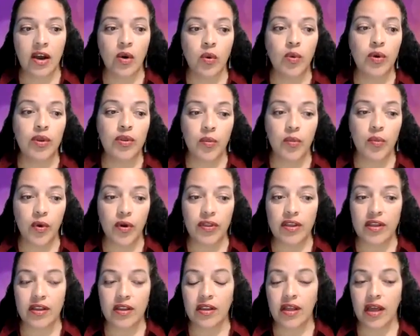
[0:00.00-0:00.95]
with more
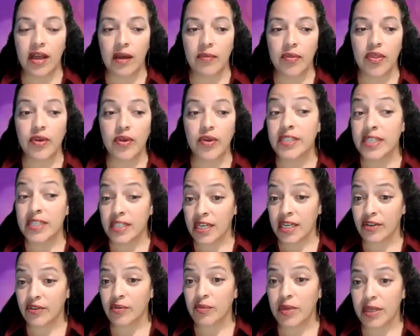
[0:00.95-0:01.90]
than
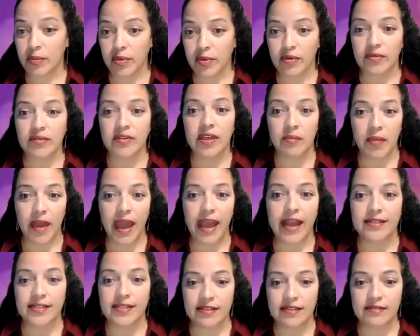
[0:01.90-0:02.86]
1,300 people
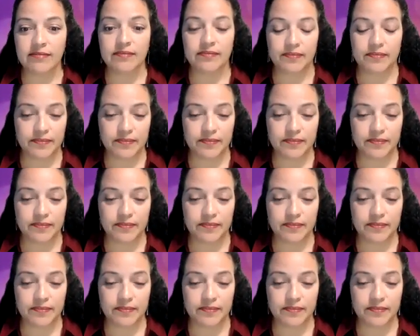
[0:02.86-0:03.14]
impacted.